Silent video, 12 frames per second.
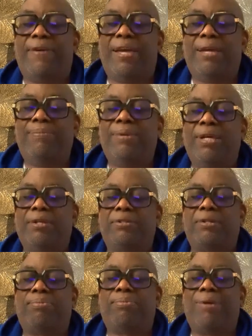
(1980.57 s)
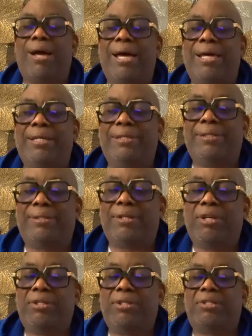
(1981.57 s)
Fame in a surprise
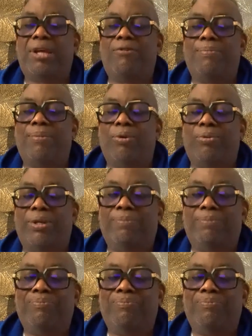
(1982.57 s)
ceremony.